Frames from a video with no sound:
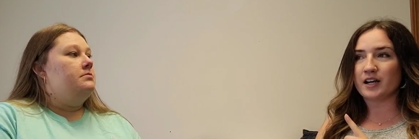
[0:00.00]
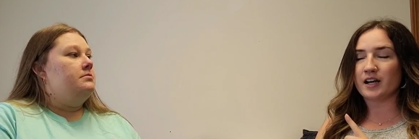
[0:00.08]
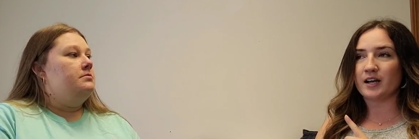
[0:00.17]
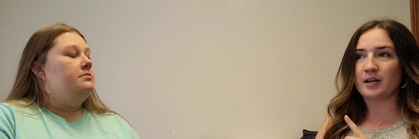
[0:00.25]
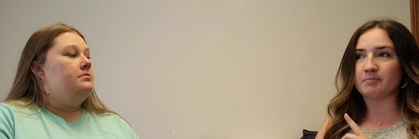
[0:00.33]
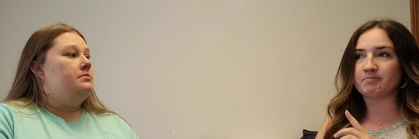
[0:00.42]

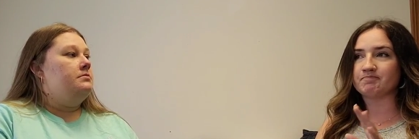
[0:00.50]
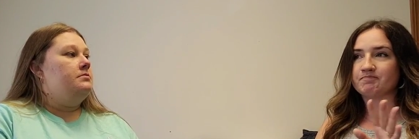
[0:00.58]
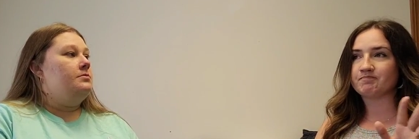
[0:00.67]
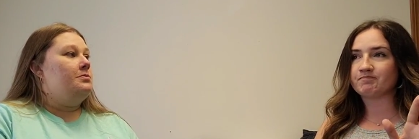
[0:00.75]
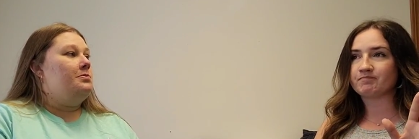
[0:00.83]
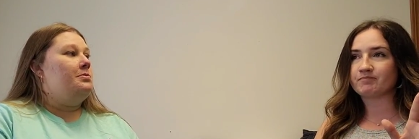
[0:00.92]
Speaker 1: um,
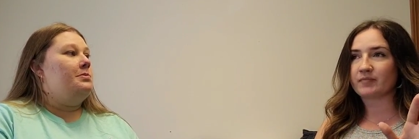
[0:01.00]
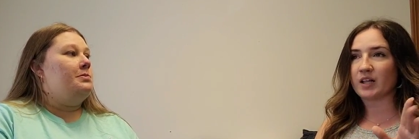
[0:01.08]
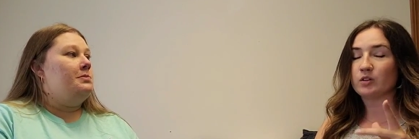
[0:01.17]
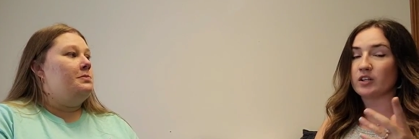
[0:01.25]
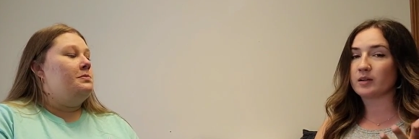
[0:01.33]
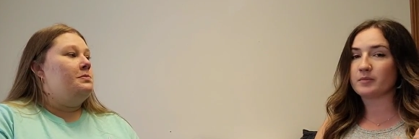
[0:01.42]

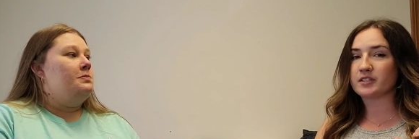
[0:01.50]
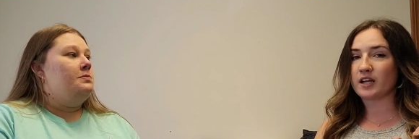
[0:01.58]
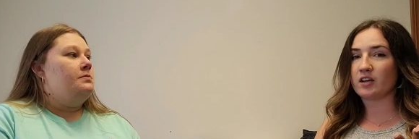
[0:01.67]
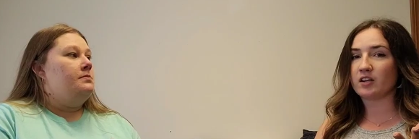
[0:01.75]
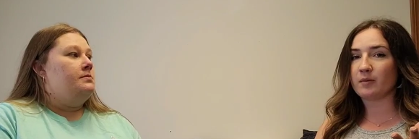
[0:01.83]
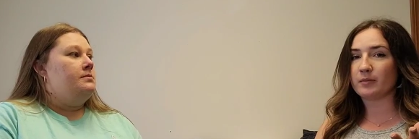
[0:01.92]
look up
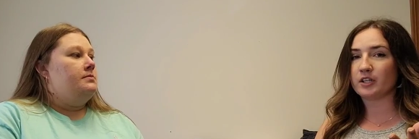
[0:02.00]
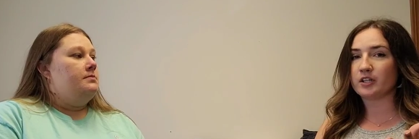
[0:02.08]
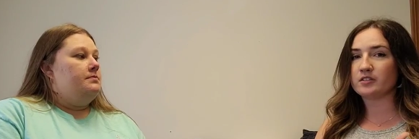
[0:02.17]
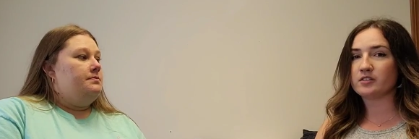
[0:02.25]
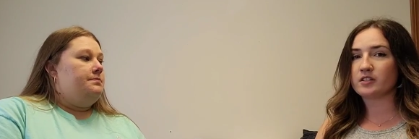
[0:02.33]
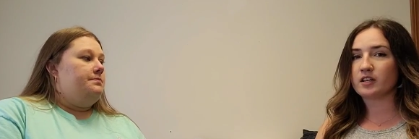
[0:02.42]
style
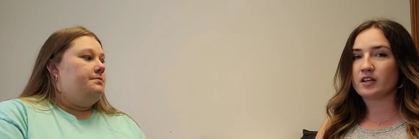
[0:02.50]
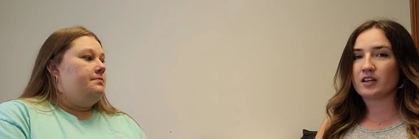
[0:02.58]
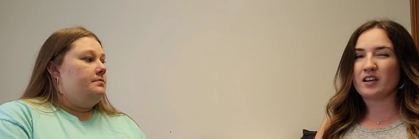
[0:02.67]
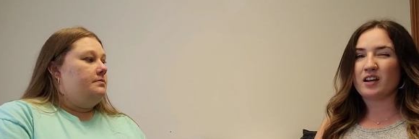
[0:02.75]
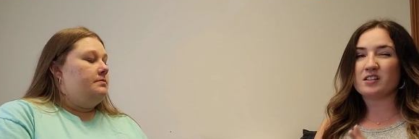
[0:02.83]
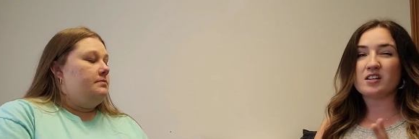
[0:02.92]
numbers.
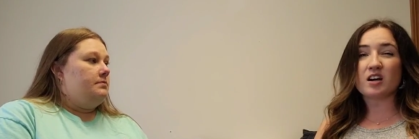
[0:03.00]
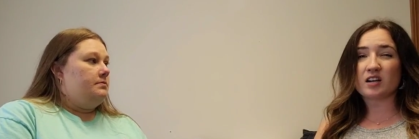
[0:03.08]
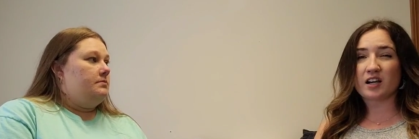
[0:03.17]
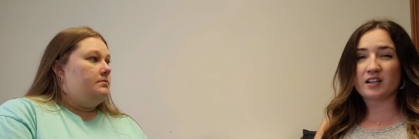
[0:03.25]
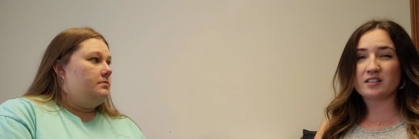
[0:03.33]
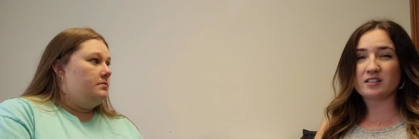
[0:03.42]
I
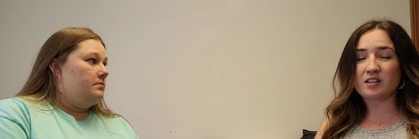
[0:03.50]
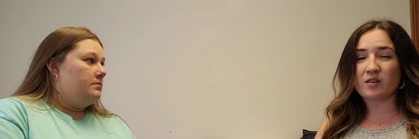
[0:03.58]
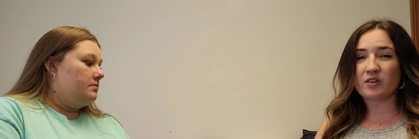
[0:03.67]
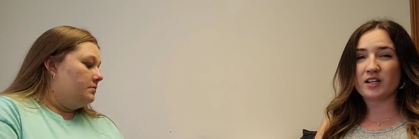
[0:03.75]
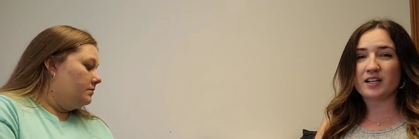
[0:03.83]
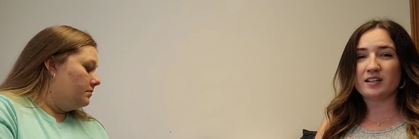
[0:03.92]
talk kind of slow
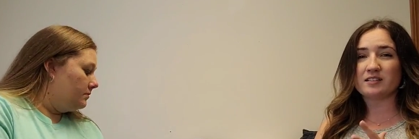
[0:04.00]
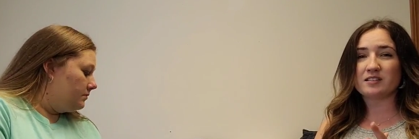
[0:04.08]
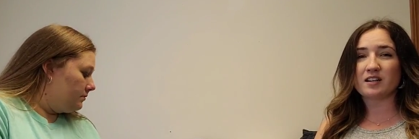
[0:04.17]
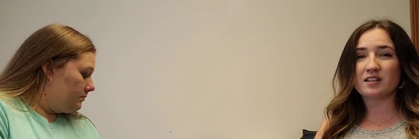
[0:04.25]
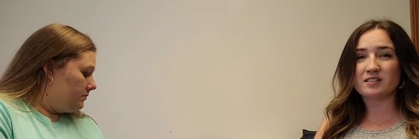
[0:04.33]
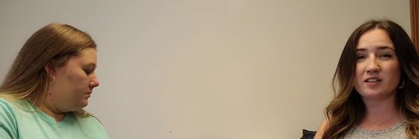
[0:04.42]
on it. It's
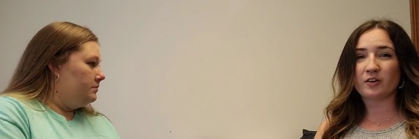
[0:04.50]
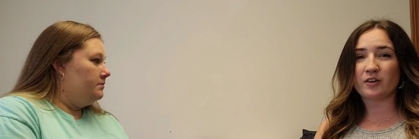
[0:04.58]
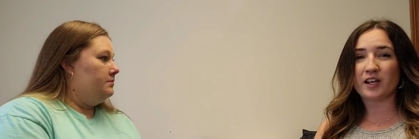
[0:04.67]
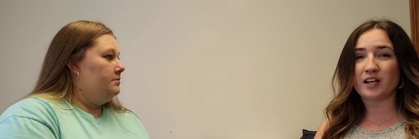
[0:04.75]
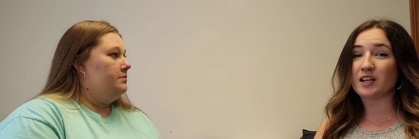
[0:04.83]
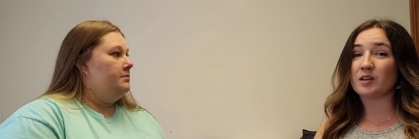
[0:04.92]
not as
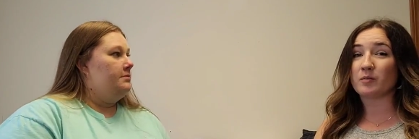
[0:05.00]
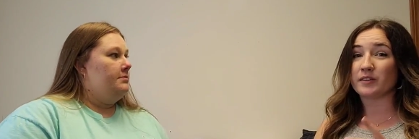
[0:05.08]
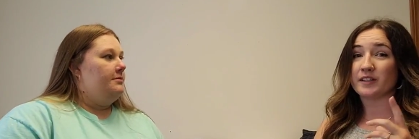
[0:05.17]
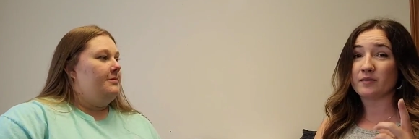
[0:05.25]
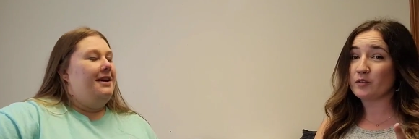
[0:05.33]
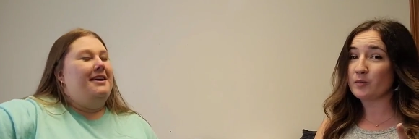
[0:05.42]
entertaining, but
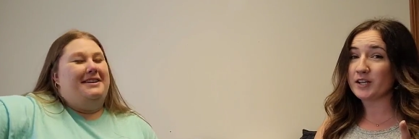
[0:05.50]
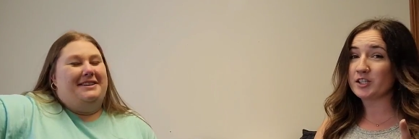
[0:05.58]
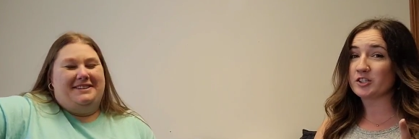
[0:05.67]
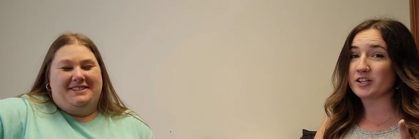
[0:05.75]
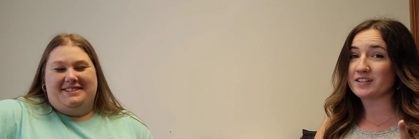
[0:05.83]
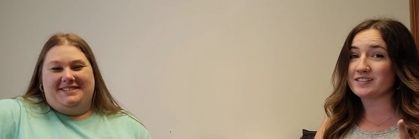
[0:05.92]
the
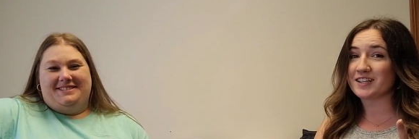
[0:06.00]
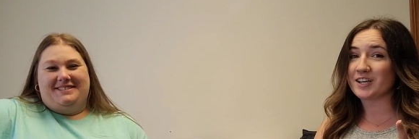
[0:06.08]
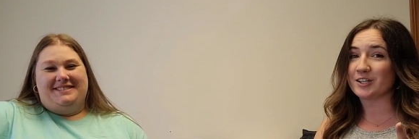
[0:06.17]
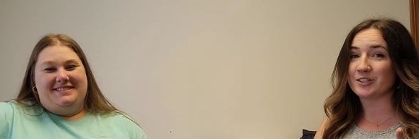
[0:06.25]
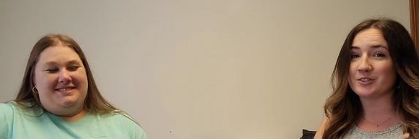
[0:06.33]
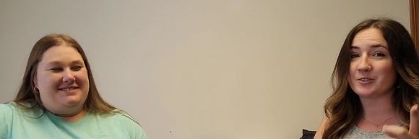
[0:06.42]
information
Speaker 2: is
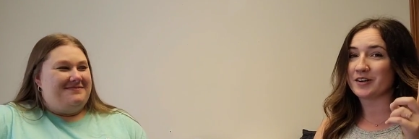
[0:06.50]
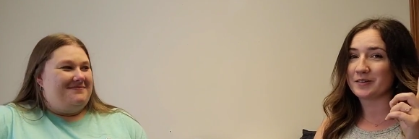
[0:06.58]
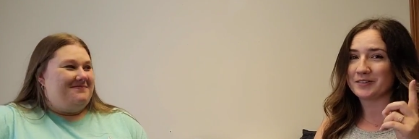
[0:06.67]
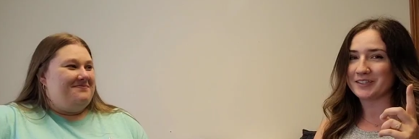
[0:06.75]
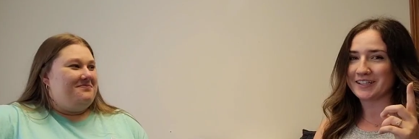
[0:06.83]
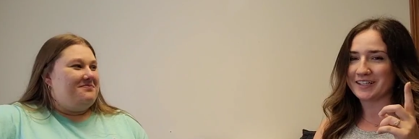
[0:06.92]
there, so I
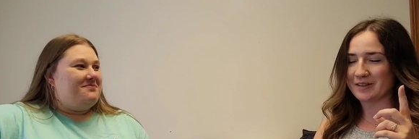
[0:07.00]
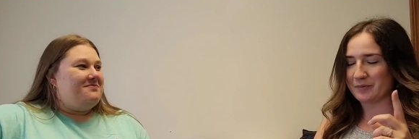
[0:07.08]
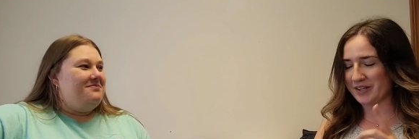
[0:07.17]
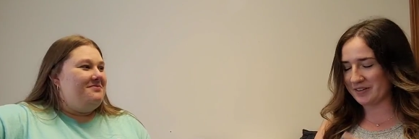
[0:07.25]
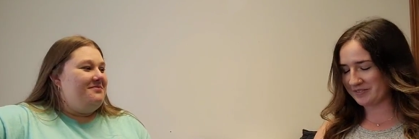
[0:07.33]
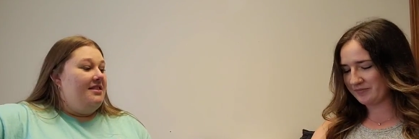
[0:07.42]
will link it
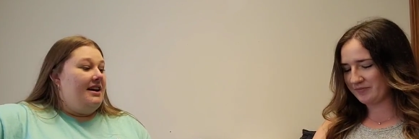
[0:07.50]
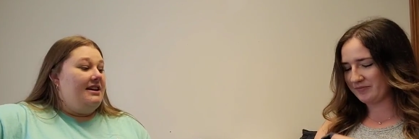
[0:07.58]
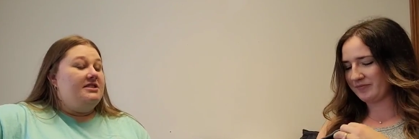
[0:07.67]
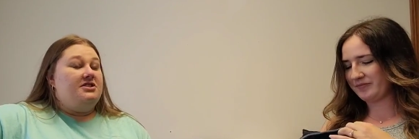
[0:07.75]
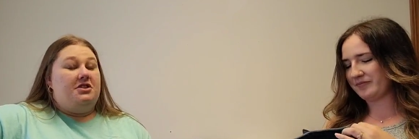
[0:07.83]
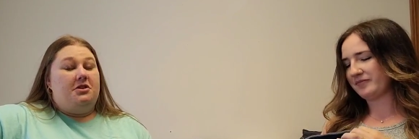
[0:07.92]
above. That
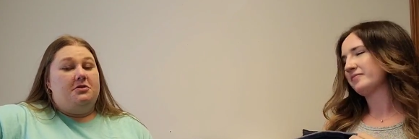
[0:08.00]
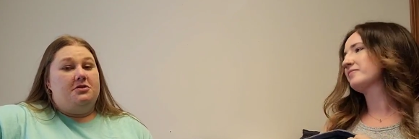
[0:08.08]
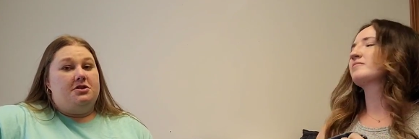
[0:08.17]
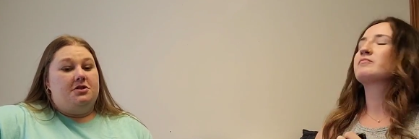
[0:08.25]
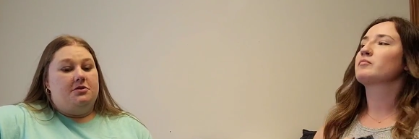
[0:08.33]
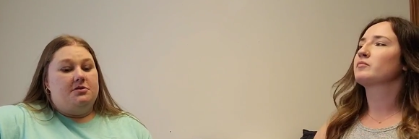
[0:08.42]
is
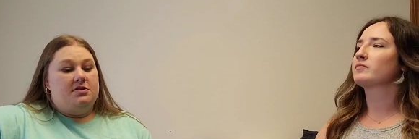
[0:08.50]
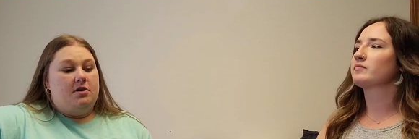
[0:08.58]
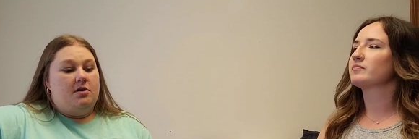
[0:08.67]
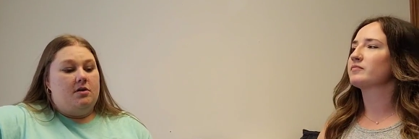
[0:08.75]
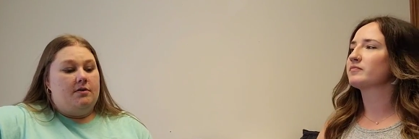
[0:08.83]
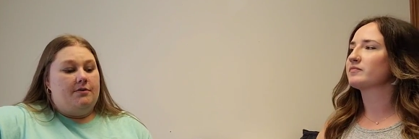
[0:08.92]
huge too.
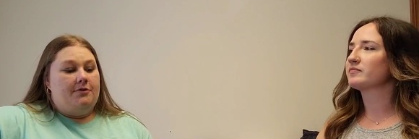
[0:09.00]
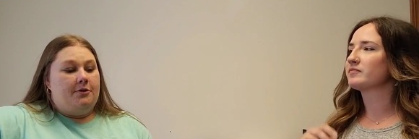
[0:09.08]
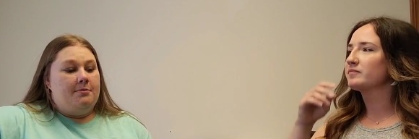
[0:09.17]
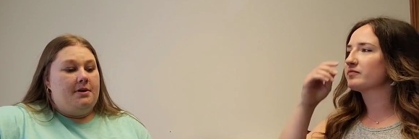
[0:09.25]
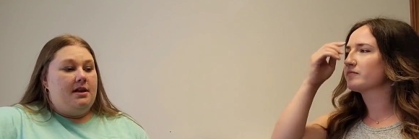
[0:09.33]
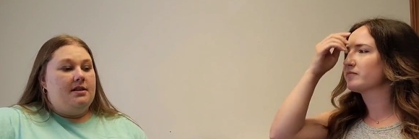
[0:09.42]
So
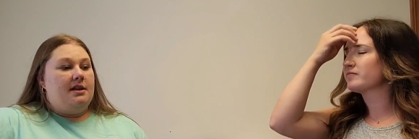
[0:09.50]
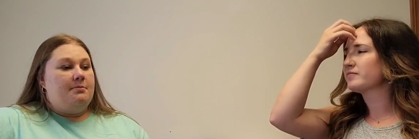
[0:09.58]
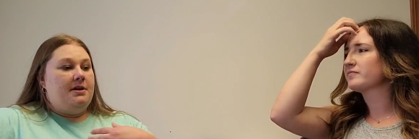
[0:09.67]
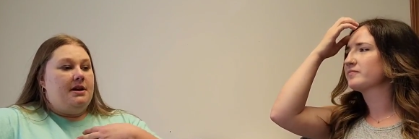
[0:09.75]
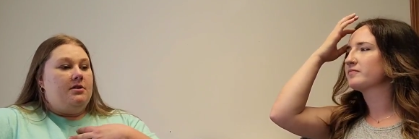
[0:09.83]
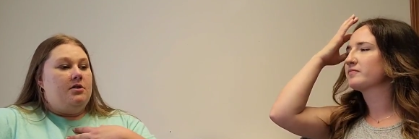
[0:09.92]
for me, like
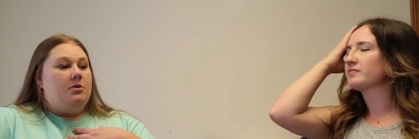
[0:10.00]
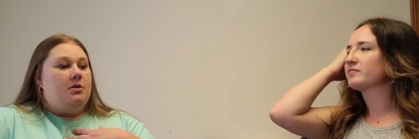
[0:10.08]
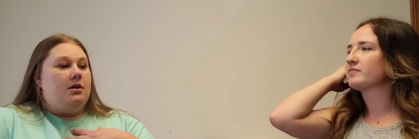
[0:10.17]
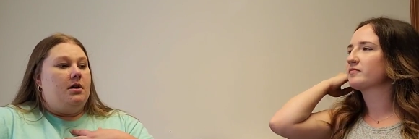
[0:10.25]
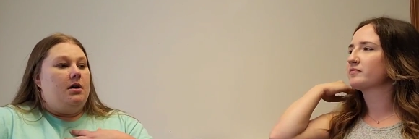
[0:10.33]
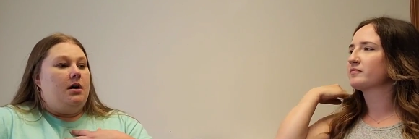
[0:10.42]
being
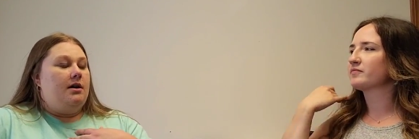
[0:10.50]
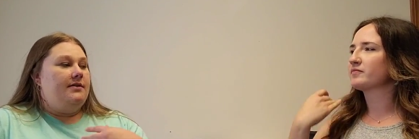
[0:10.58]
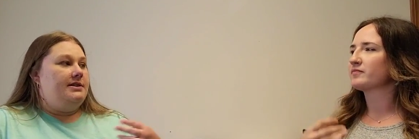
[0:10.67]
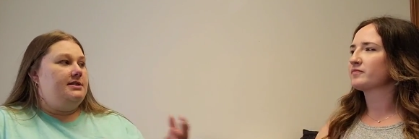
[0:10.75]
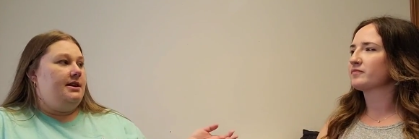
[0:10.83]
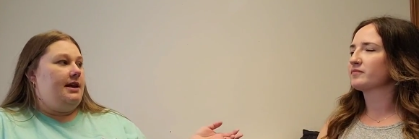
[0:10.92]
newer,
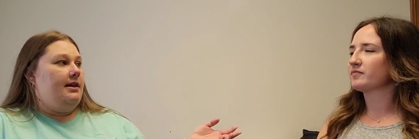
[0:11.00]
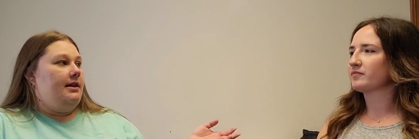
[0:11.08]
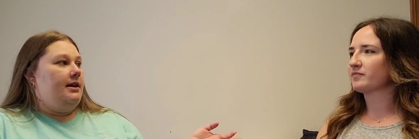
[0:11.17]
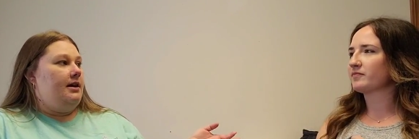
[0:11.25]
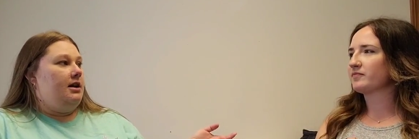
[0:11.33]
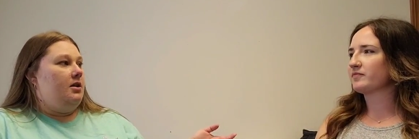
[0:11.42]
obviously
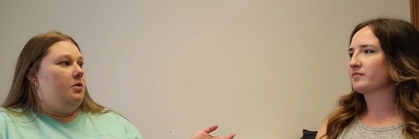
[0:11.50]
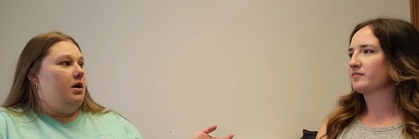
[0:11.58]
Cayley can kind of